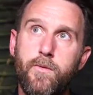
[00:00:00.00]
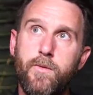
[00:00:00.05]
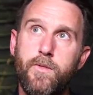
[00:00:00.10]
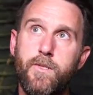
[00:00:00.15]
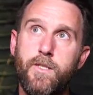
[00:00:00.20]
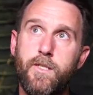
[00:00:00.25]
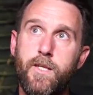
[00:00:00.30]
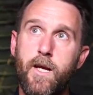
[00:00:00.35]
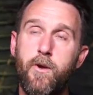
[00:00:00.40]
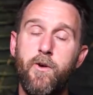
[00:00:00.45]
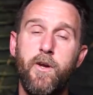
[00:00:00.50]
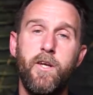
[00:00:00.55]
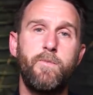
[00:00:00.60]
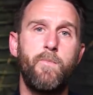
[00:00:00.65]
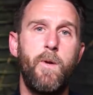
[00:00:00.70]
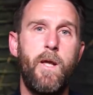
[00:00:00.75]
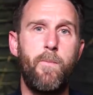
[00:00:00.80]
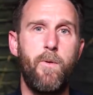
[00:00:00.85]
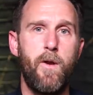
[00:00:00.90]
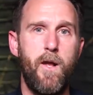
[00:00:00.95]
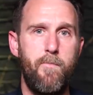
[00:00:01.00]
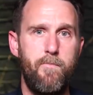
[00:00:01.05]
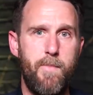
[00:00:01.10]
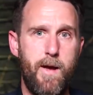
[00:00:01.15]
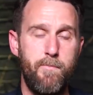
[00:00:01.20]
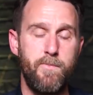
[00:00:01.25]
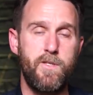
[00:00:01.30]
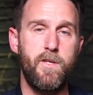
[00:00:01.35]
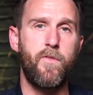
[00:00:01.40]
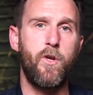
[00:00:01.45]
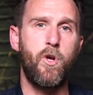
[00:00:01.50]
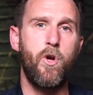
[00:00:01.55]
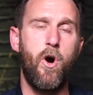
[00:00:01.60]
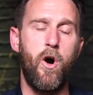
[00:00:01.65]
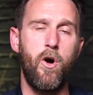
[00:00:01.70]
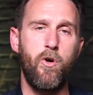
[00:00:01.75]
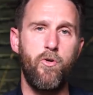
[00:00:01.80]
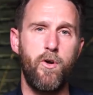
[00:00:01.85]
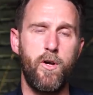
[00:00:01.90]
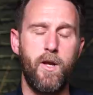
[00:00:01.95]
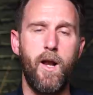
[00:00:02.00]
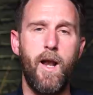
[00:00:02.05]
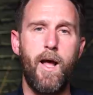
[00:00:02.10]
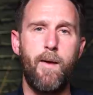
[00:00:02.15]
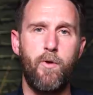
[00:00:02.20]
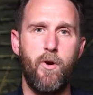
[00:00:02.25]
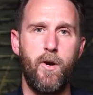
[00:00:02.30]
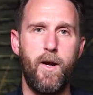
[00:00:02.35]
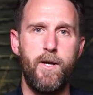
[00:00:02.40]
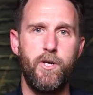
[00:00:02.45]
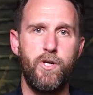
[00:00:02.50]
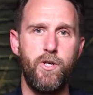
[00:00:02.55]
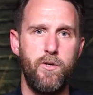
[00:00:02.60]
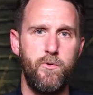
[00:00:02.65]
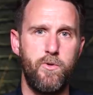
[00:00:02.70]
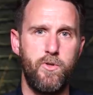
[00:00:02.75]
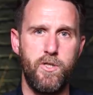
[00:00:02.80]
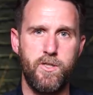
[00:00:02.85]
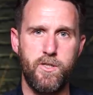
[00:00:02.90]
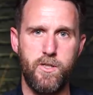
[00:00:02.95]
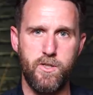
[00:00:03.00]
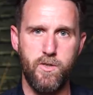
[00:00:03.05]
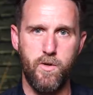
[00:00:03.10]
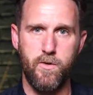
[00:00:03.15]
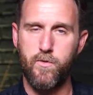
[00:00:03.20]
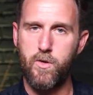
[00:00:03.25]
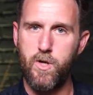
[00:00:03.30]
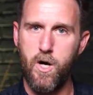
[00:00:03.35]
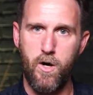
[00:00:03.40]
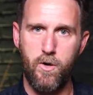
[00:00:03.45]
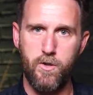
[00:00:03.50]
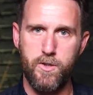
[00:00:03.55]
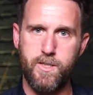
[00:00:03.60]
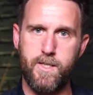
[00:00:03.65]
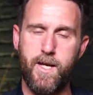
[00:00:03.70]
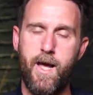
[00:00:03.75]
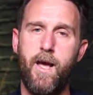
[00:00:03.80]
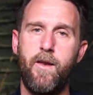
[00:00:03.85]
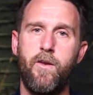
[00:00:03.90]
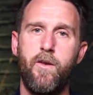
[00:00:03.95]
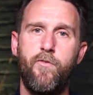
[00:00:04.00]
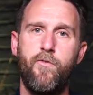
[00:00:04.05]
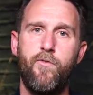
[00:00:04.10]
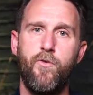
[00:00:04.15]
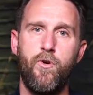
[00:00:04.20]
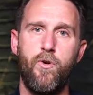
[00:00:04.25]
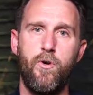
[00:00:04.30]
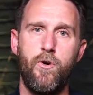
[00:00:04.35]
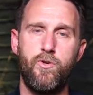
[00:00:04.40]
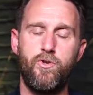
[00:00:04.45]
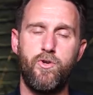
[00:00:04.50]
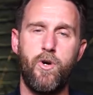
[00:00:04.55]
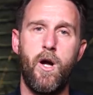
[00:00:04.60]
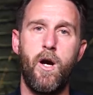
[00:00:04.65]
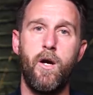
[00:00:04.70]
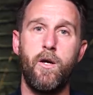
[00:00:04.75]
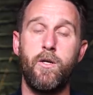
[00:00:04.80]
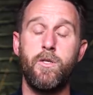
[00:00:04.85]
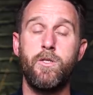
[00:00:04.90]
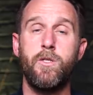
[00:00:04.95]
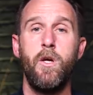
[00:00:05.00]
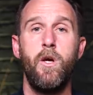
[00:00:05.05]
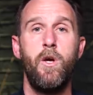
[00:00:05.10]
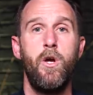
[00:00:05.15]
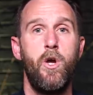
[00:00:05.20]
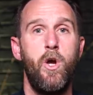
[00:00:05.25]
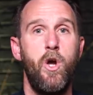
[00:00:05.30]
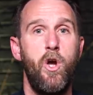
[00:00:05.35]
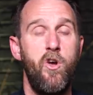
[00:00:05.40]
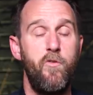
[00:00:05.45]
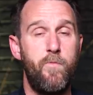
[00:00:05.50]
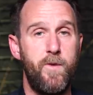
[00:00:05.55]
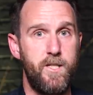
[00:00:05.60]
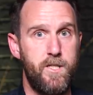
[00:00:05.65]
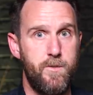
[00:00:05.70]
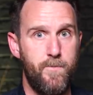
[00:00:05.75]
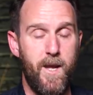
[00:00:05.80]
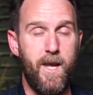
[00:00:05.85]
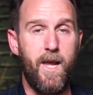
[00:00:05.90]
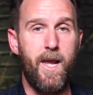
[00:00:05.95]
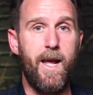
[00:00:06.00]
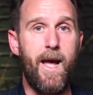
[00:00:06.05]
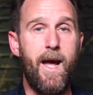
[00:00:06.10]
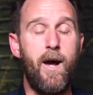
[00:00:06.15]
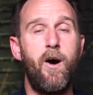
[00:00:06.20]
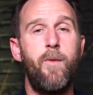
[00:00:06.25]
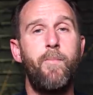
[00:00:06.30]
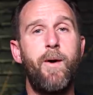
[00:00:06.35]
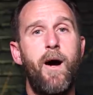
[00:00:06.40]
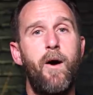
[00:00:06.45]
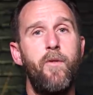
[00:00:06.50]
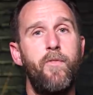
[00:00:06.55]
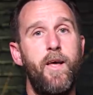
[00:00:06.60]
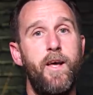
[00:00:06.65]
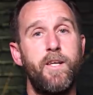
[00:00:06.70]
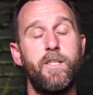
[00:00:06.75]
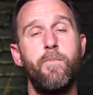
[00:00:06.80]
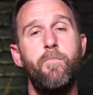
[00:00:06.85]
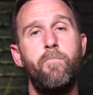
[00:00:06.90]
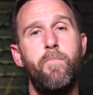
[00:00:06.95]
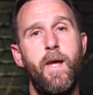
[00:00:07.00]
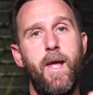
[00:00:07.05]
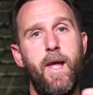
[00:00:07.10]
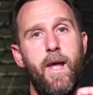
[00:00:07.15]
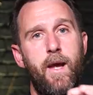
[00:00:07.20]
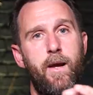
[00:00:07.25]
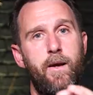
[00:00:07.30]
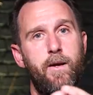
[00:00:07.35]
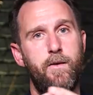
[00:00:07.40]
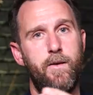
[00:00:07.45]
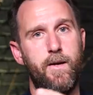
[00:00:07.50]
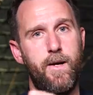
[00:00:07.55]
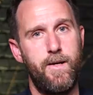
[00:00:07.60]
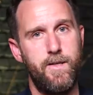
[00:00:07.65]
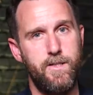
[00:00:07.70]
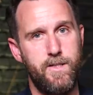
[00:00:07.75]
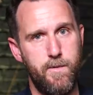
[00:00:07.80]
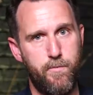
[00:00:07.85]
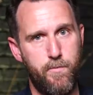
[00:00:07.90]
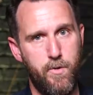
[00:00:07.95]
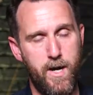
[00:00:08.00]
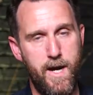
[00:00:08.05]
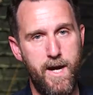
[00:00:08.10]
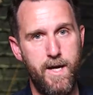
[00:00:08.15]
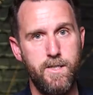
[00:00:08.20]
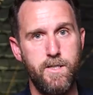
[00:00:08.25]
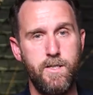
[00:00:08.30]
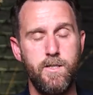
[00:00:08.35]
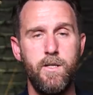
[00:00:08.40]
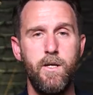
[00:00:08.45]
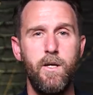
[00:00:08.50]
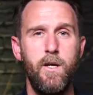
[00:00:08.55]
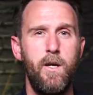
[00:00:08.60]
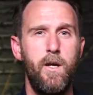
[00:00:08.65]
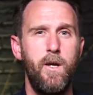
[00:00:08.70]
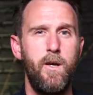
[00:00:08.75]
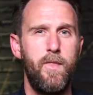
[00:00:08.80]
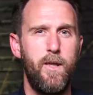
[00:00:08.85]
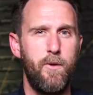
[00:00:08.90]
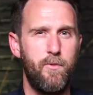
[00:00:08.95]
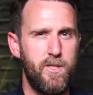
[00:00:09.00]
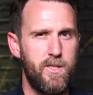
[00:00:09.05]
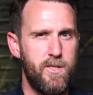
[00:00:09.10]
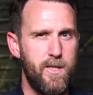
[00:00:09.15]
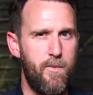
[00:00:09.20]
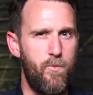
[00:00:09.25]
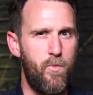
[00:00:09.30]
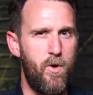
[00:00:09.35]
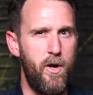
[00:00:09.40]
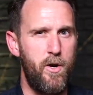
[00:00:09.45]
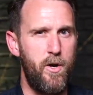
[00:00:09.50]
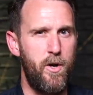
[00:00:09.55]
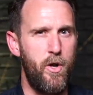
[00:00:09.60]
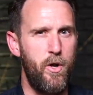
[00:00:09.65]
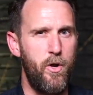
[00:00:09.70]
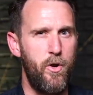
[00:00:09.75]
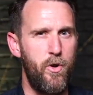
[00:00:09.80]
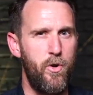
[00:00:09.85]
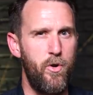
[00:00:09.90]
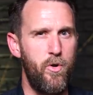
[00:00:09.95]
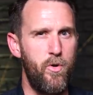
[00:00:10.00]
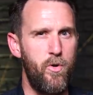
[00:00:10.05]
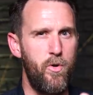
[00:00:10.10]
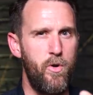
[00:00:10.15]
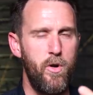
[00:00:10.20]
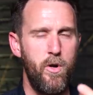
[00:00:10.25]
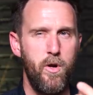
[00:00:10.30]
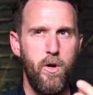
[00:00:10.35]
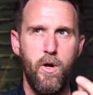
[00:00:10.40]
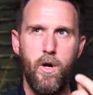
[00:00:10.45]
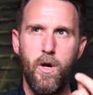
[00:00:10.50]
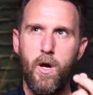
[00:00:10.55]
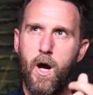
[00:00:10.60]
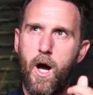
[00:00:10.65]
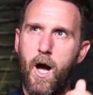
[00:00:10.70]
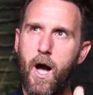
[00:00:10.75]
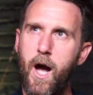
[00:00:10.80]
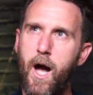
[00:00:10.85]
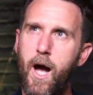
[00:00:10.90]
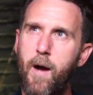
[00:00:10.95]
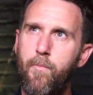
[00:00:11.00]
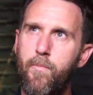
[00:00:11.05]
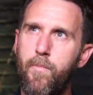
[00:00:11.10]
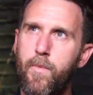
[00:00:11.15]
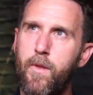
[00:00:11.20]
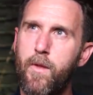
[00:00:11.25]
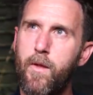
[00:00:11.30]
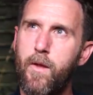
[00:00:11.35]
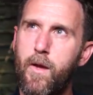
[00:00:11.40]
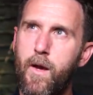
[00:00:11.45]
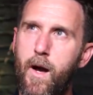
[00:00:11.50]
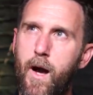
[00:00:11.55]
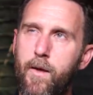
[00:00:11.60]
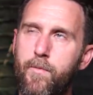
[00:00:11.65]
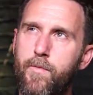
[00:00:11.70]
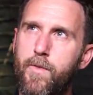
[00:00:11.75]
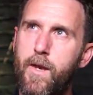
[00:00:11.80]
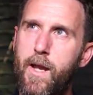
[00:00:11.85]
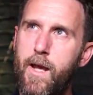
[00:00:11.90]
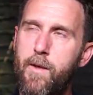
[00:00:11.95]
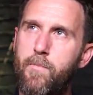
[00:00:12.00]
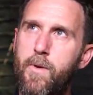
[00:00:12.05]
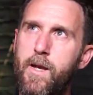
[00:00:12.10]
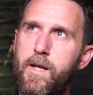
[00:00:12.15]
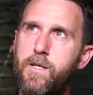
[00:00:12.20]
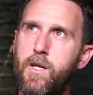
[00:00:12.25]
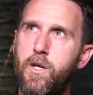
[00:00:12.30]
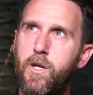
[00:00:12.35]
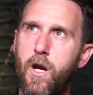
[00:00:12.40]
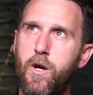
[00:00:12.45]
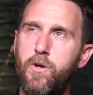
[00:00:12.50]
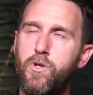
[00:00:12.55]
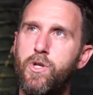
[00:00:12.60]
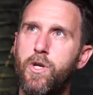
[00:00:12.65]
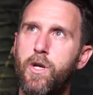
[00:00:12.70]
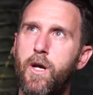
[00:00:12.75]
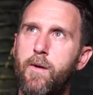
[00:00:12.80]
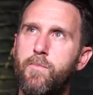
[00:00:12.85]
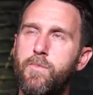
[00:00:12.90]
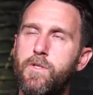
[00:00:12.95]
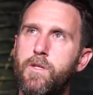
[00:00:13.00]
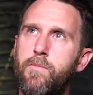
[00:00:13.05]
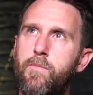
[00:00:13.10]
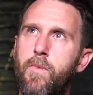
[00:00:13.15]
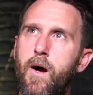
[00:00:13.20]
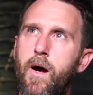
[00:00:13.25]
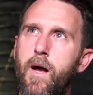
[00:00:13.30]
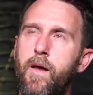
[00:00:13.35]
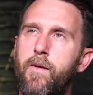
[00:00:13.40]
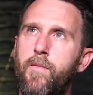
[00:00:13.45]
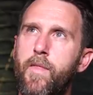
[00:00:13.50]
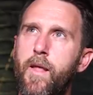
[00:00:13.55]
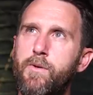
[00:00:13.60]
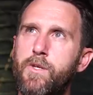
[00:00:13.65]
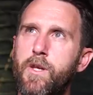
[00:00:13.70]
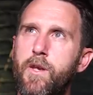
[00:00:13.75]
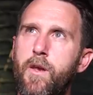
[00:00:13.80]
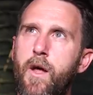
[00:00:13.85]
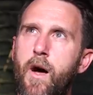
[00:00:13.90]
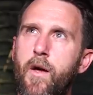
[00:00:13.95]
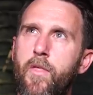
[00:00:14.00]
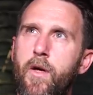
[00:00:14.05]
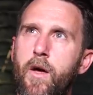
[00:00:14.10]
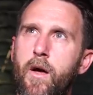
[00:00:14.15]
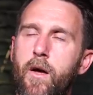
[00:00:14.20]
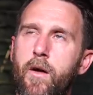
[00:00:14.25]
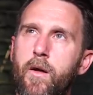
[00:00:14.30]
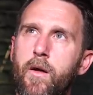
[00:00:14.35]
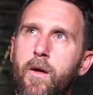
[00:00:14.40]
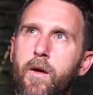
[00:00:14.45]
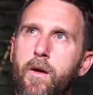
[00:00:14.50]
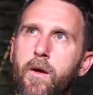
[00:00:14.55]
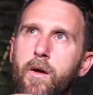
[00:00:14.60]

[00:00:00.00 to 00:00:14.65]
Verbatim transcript: serious people like members of the Cochrane Collaboration, which is the sort of gold standard for drugs, who've been speaking out about this and being suppressed. There was someone who, um, uh, the name Peter Gøtzsche comes to mind, and there was another